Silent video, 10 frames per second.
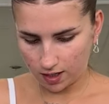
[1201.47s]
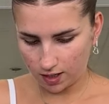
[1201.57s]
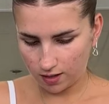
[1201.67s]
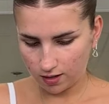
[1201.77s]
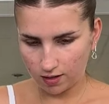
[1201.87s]

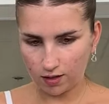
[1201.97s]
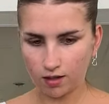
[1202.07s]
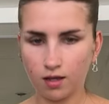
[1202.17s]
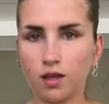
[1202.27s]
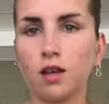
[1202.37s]

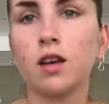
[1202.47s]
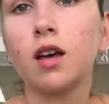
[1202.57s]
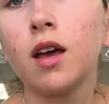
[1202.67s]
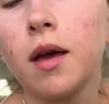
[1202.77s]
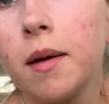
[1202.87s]

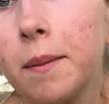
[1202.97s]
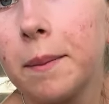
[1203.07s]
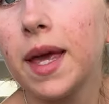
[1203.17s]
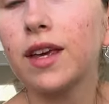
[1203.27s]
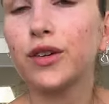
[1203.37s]

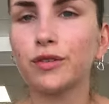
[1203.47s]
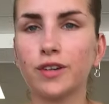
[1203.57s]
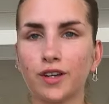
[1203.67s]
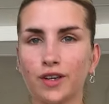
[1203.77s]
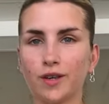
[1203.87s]
the main
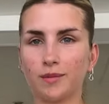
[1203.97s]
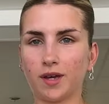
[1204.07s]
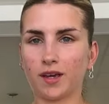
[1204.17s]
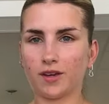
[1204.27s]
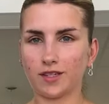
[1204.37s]
room.
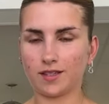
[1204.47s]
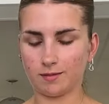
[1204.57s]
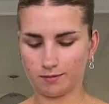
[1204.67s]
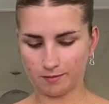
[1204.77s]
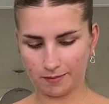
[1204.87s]
I got
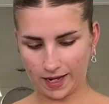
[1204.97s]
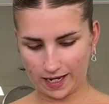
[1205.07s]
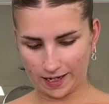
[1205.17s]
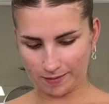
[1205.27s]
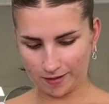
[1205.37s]
some
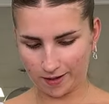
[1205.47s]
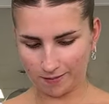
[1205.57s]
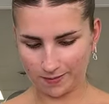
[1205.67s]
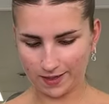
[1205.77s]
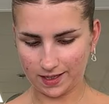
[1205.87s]
ballet
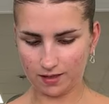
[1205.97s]
pants